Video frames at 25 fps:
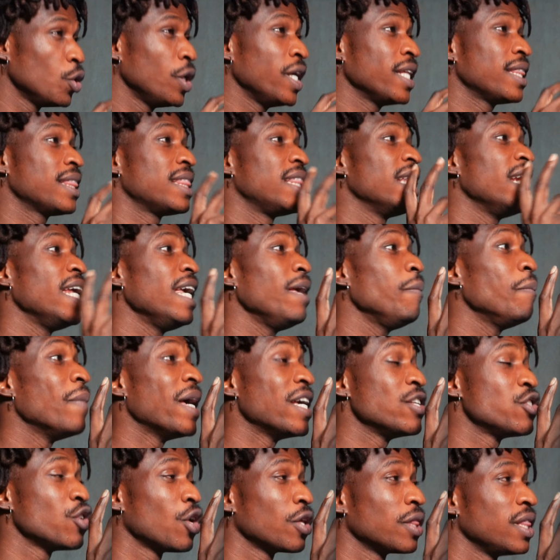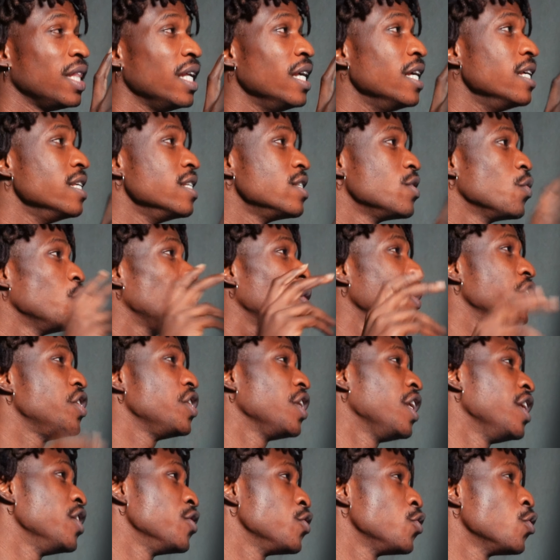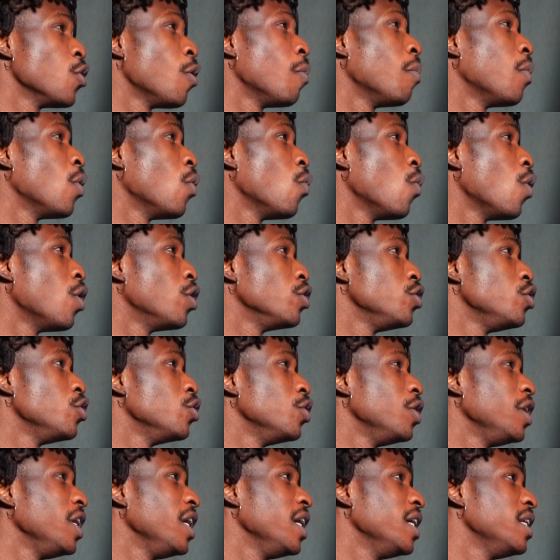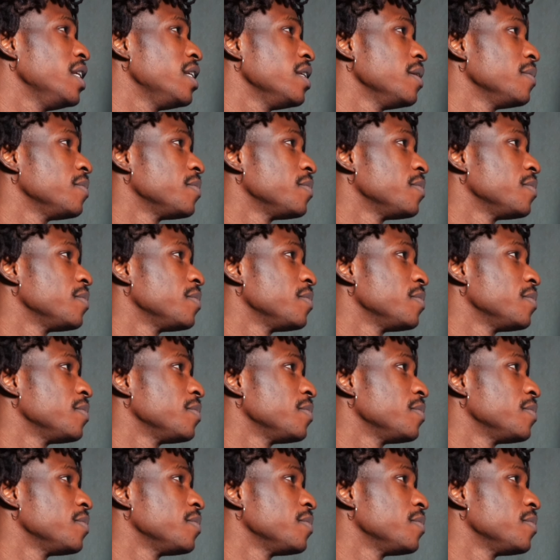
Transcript: need three major things, which is number one, you need